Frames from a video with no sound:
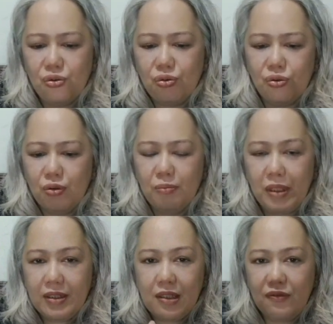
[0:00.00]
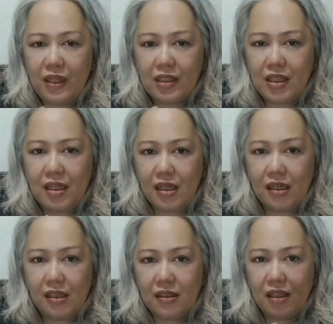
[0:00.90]
So, pag sa face
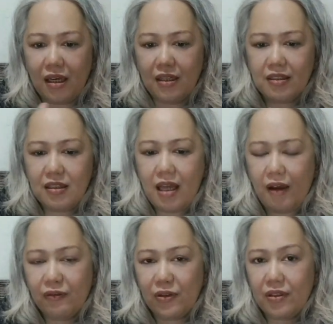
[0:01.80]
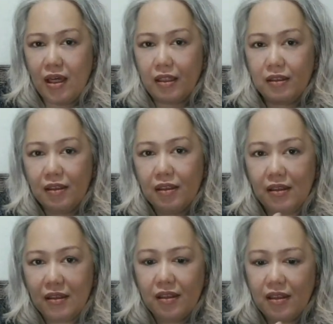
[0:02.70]
yan, ang ganda. As in, after that,
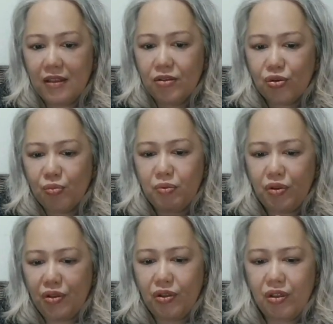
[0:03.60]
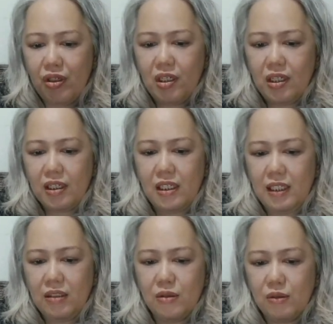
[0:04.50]
super
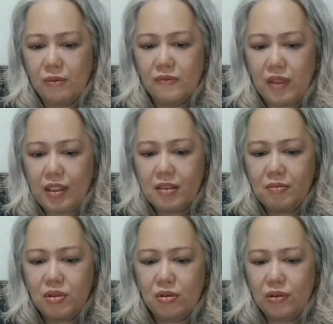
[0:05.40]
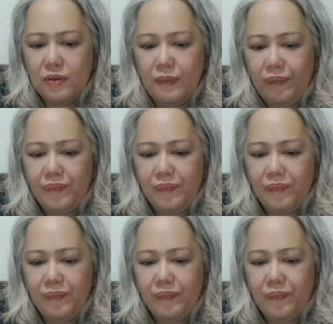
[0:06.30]
clean ng face mo.